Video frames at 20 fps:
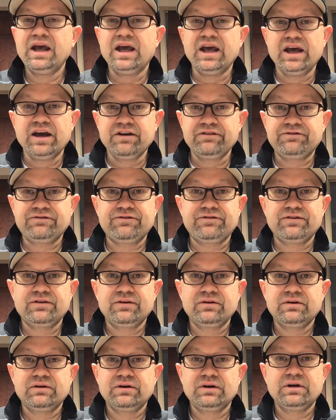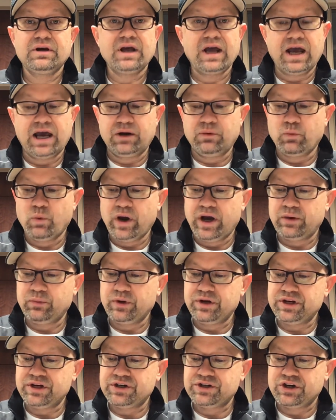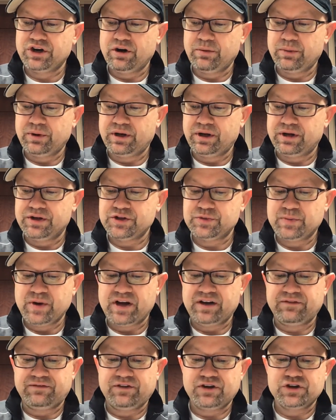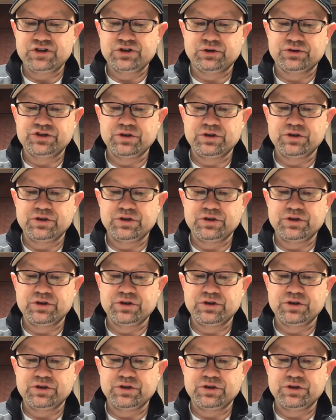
If and when we determine it is beneficial